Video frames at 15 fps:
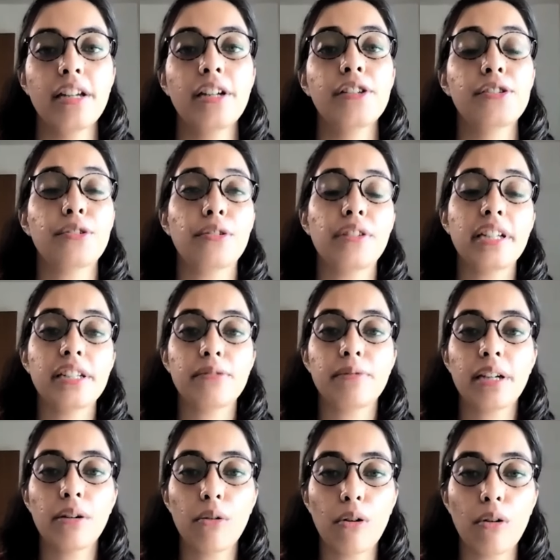Stories we
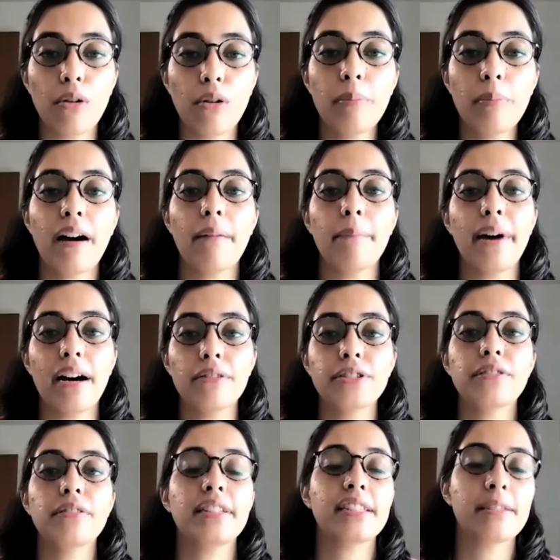hope are bound to
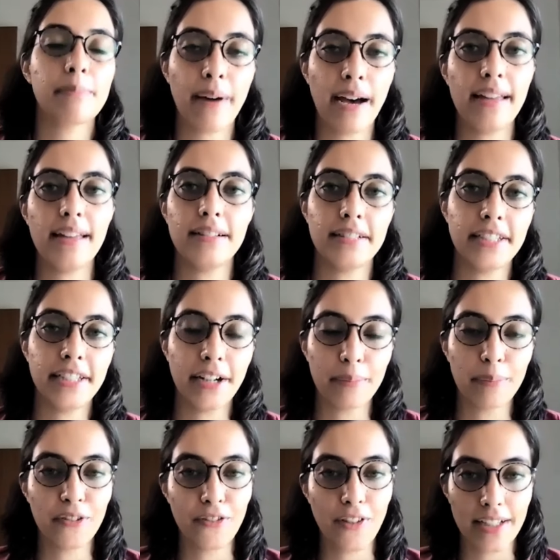inspire young
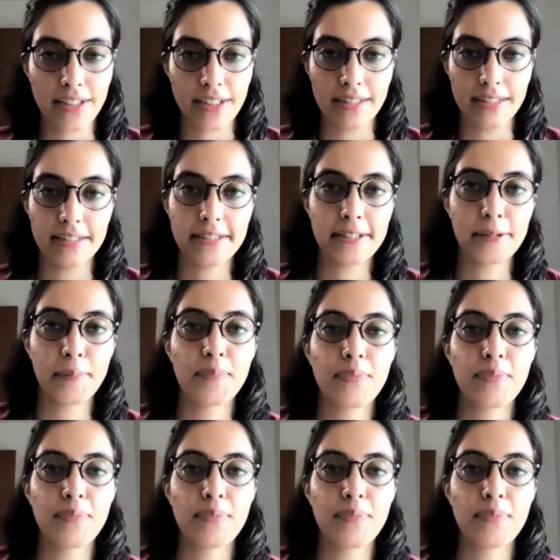professionals.